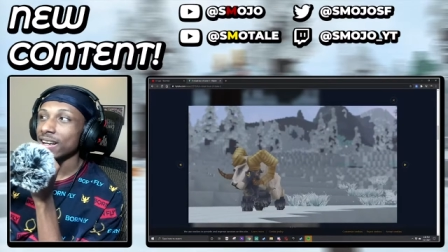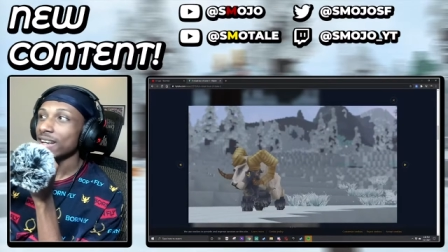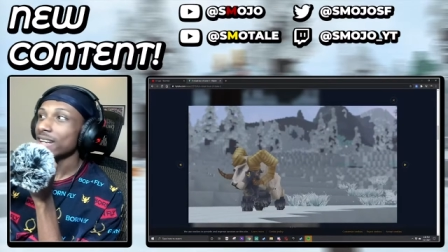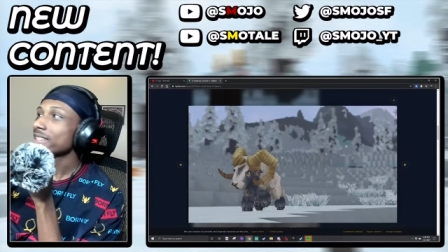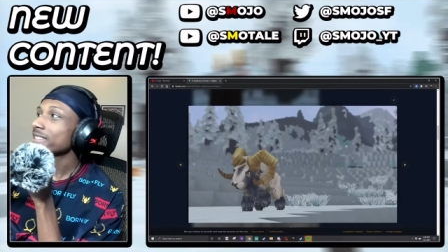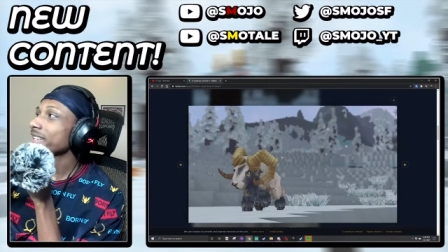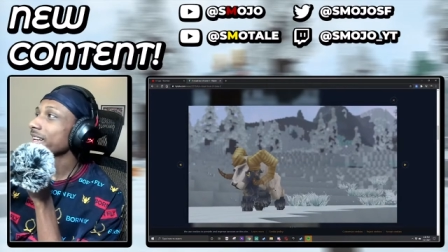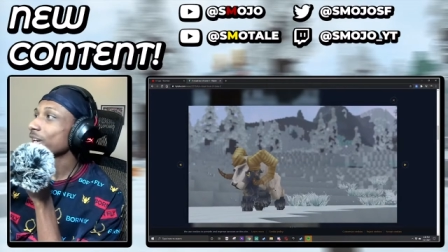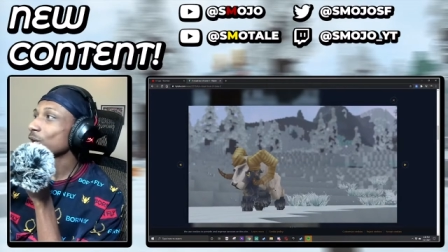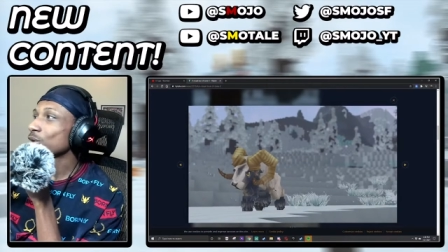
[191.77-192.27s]

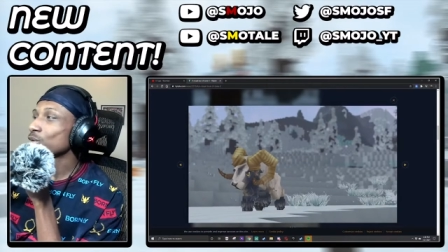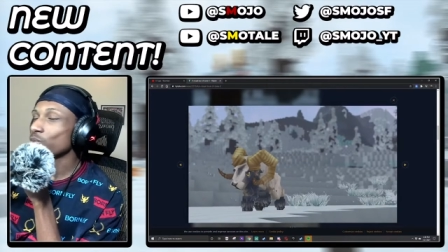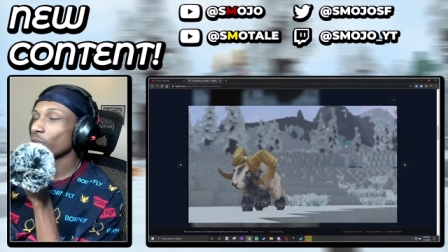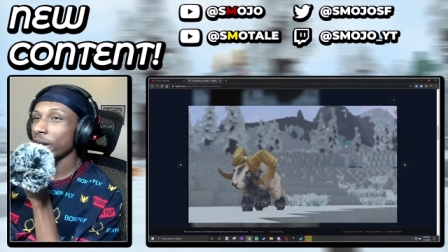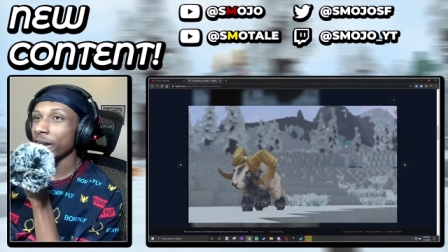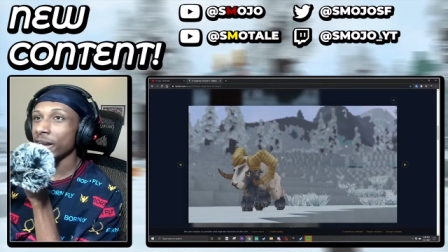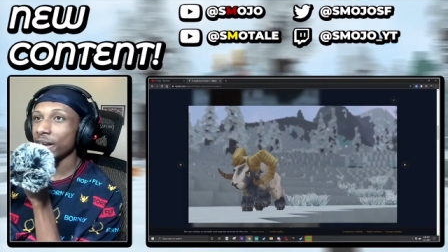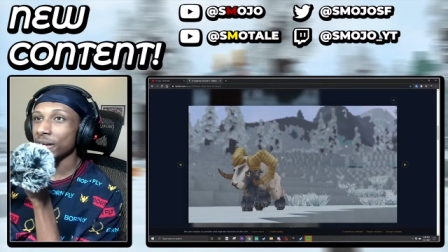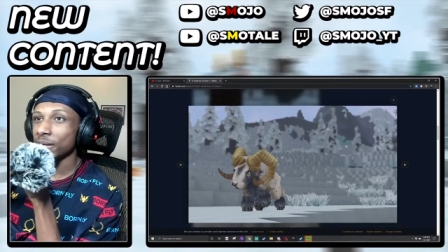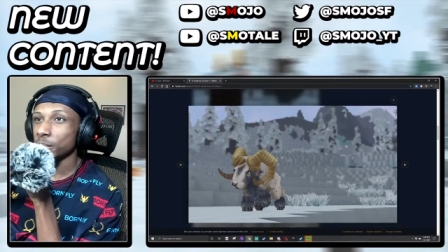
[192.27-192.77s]
It's like a
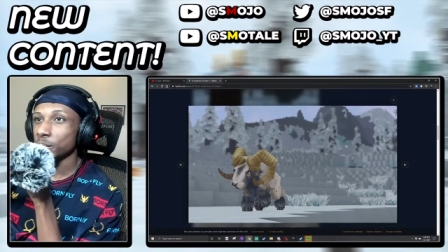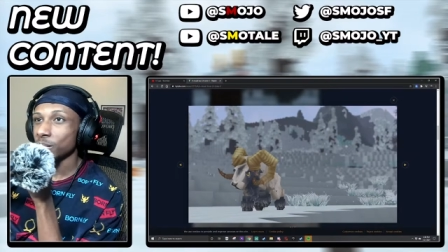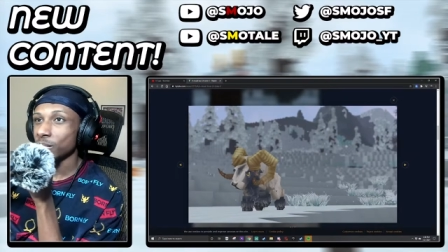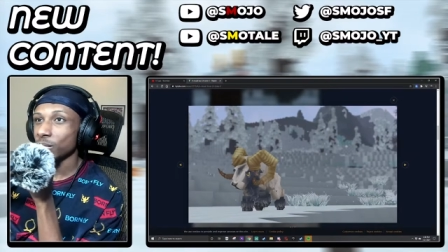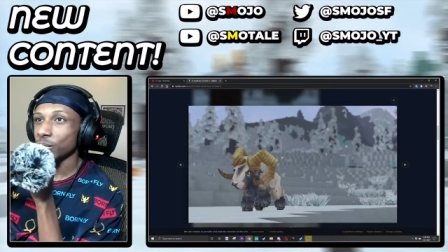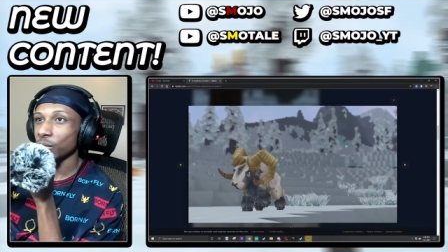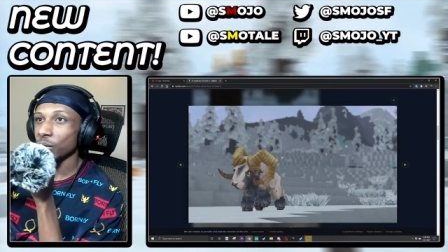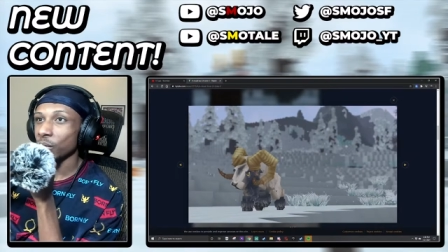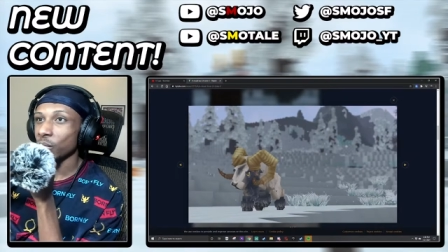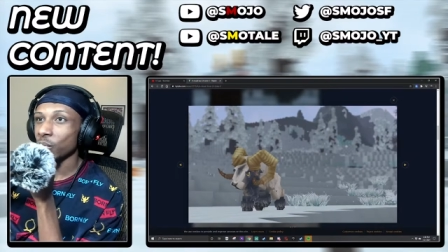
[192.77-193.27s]
ram
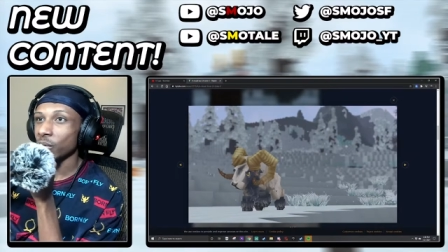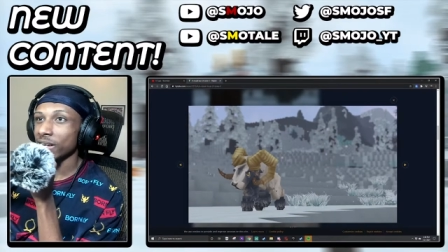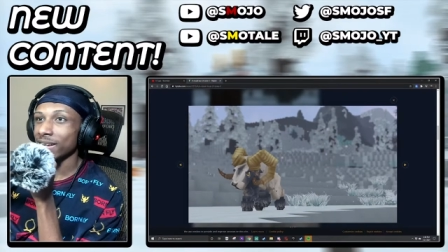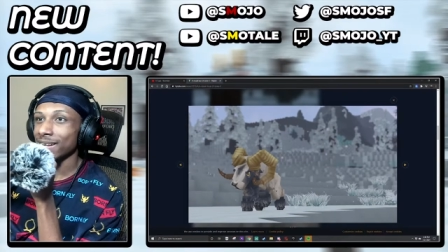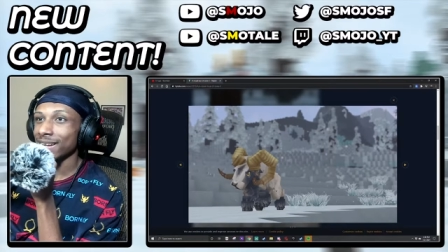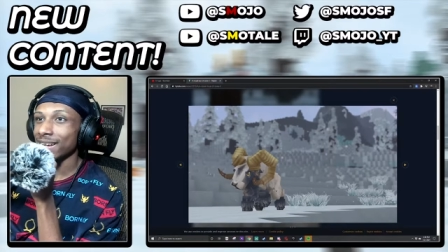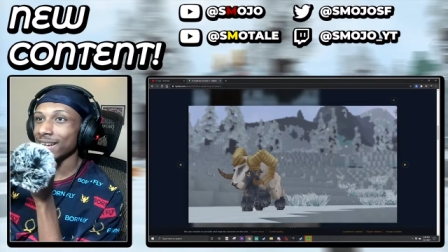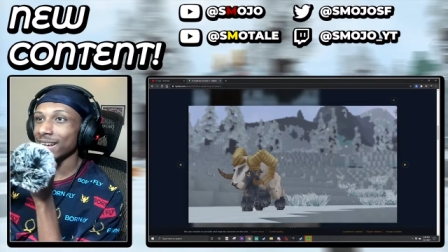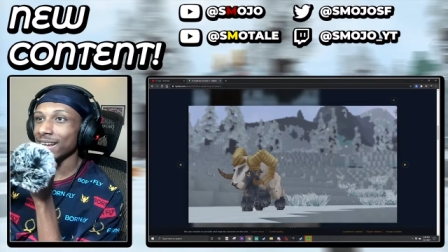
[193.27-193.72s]
or whatnot.